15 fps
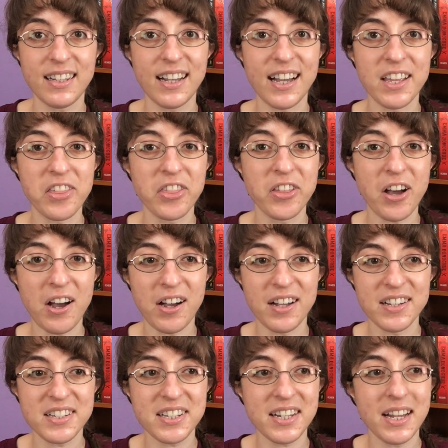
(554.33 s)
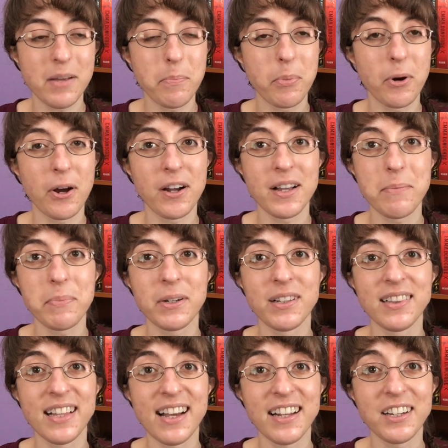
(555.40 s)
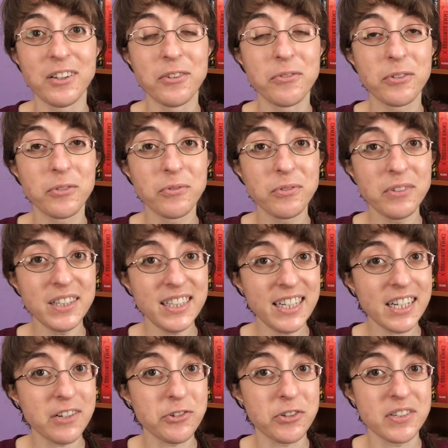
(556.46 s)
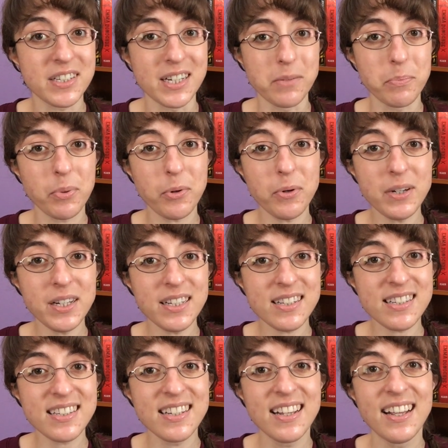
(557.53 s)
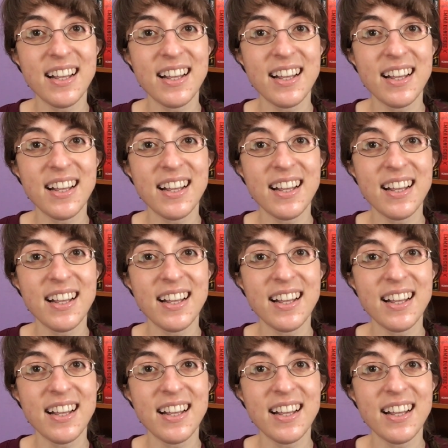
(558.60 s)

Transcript: I thought it brought up a lot of really interesting points,